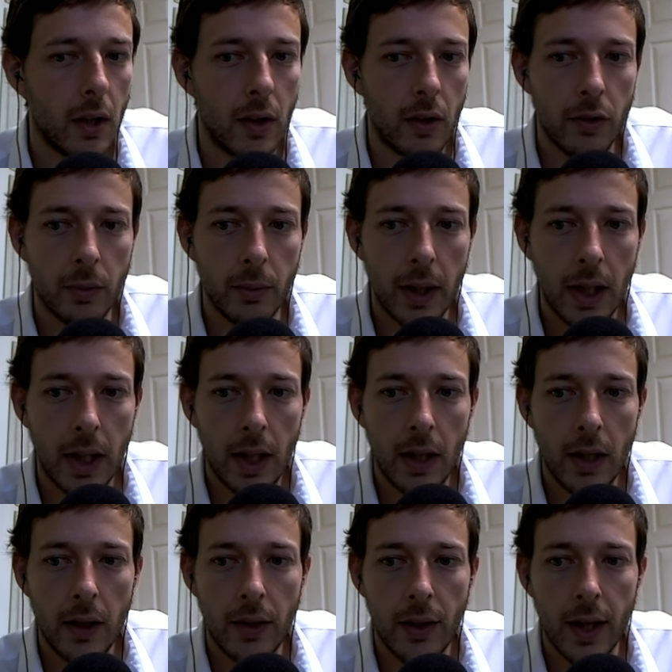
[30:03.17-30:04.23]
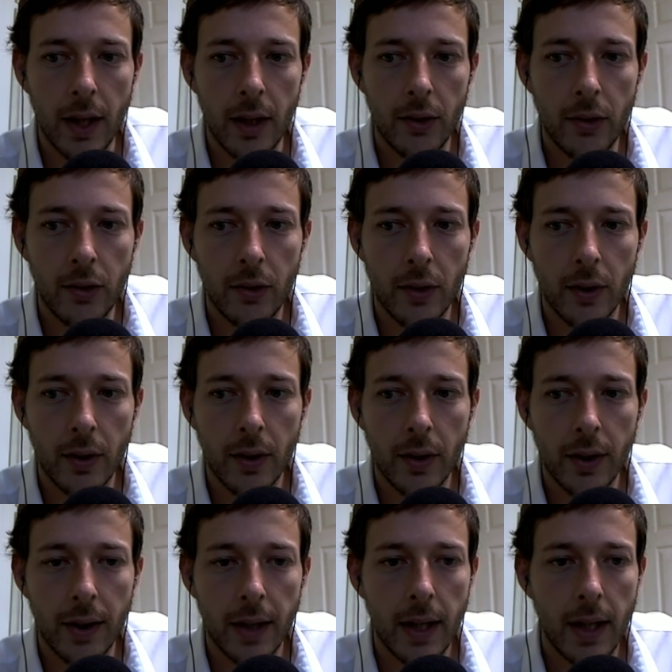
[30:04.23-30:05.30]
So we need this.
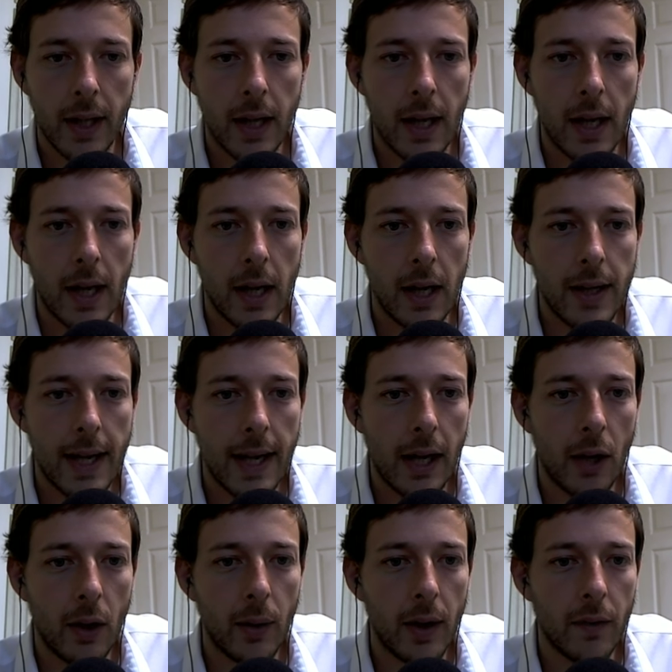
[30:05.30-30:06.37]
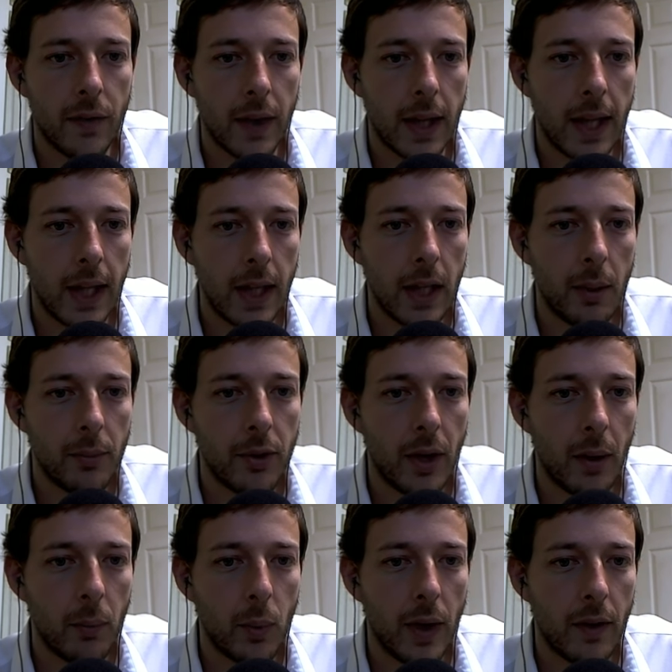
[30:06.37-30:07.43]
And now if the king comes
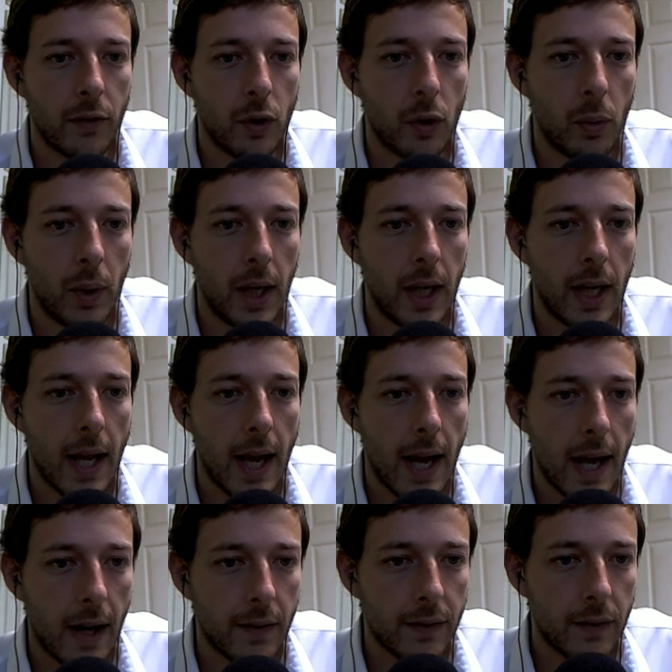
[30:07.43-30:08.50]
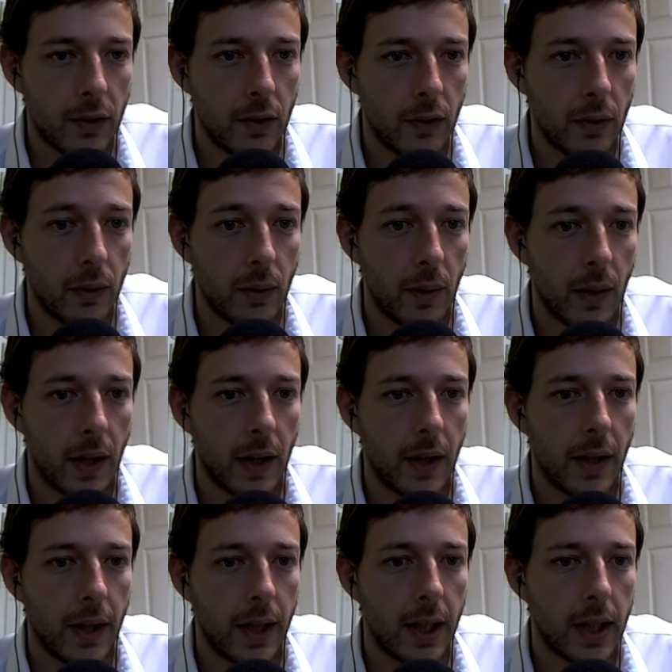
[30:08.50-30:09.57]
up, we have queen f2
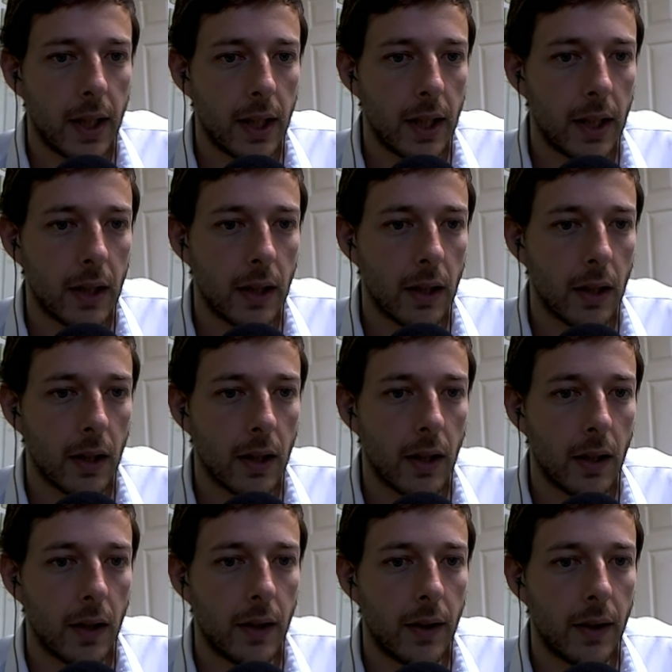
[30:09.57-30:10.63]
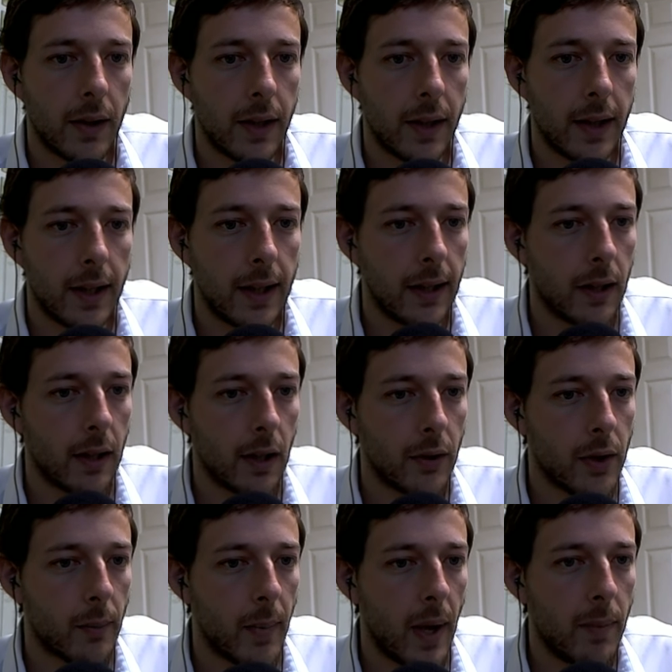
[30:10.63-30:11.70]
here, here.
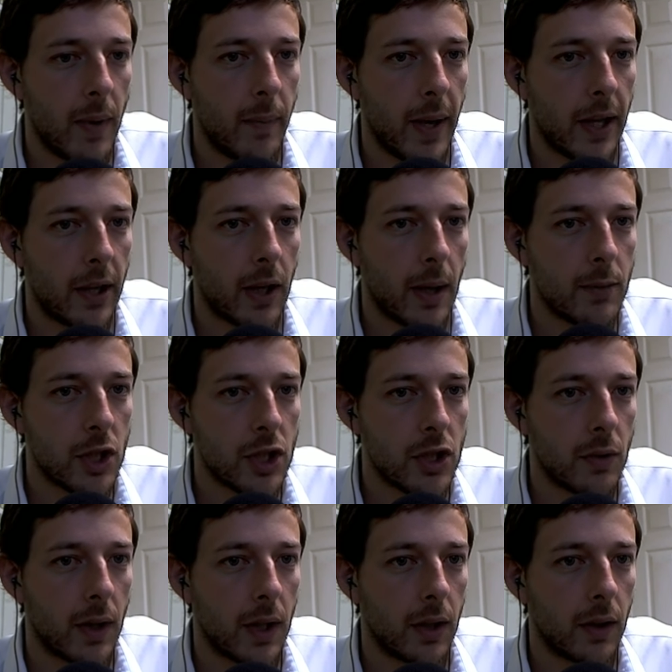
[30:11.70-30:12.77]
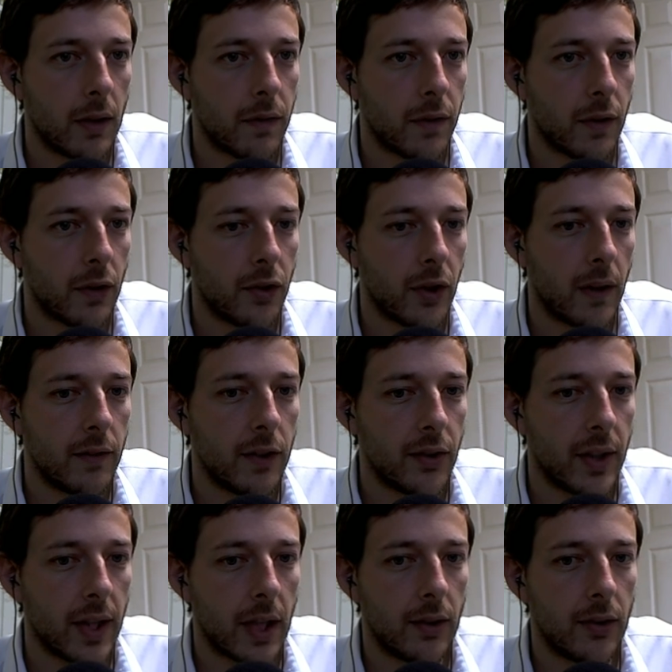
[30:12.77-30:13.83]
There might be better. I'm just doing the first obvious
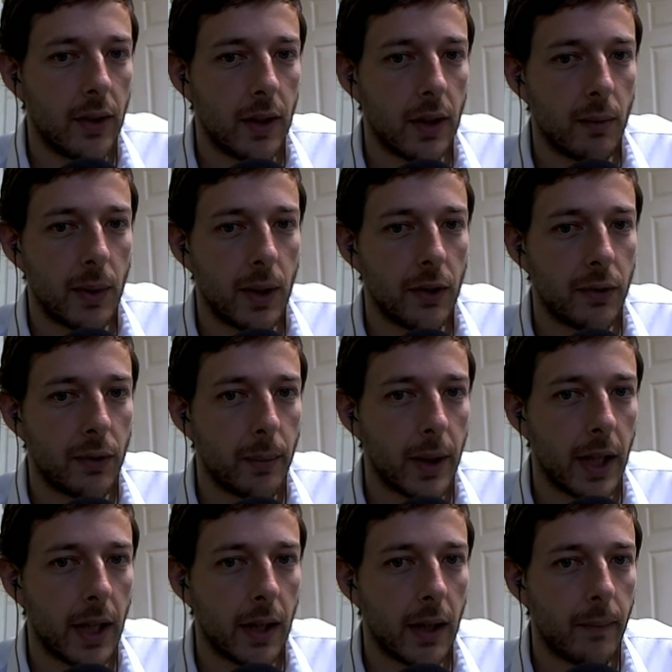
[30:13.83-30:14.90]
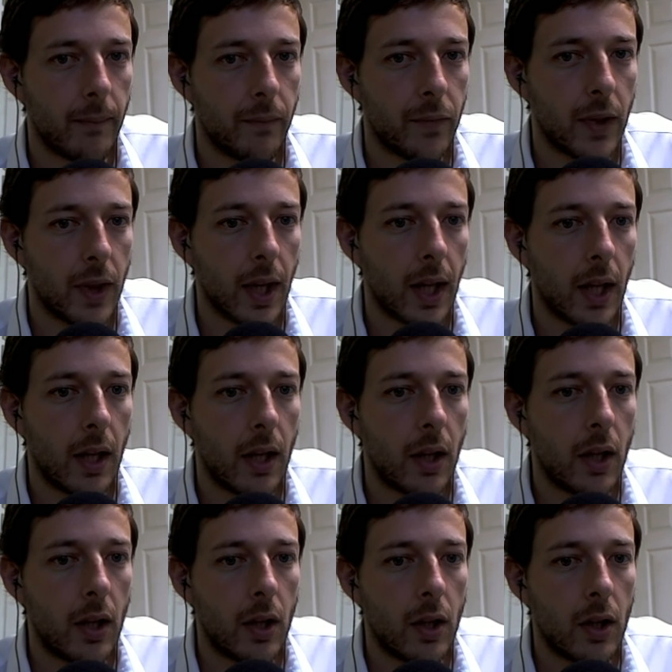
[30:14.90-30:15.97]
thing I see that wins for black.
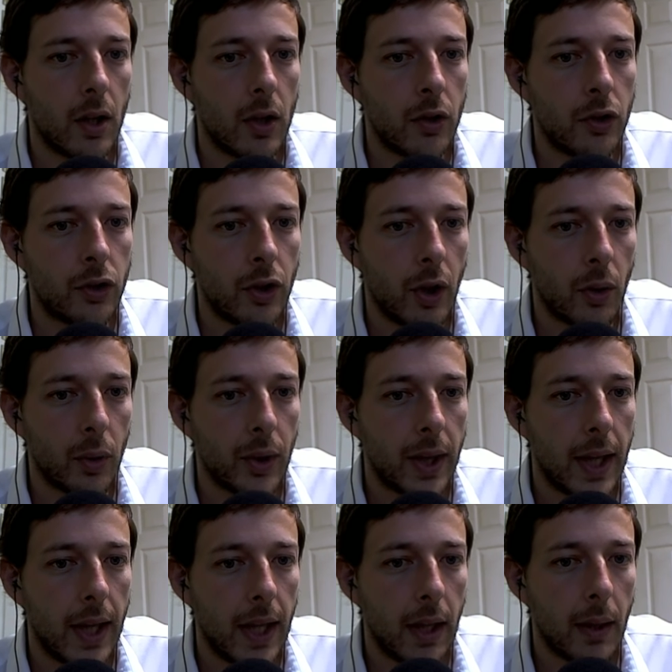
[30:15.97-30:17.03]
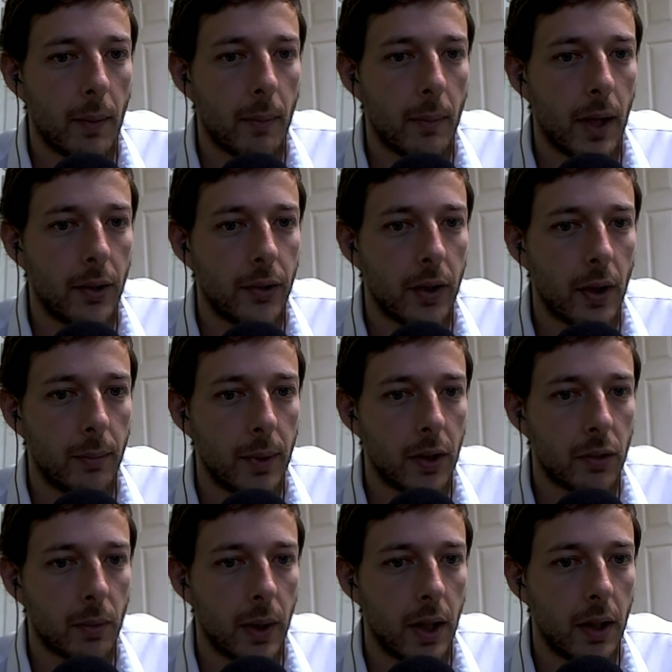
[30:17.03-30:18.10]
So the king must come
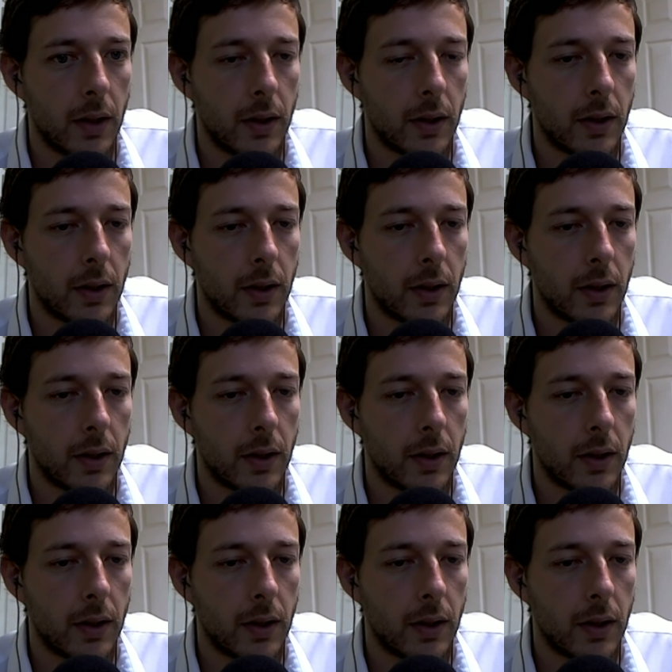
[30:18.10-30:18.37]
this way.